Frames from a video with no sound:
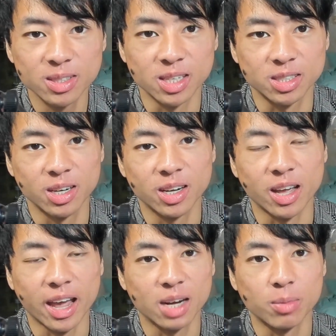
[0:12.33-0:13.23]
that's getting
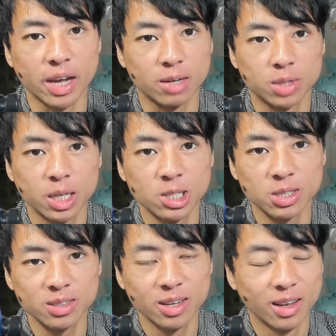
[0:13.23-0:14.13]
an anime
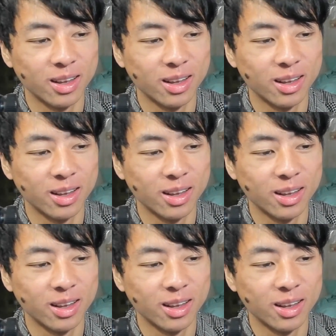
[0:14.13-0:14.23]
adaptation,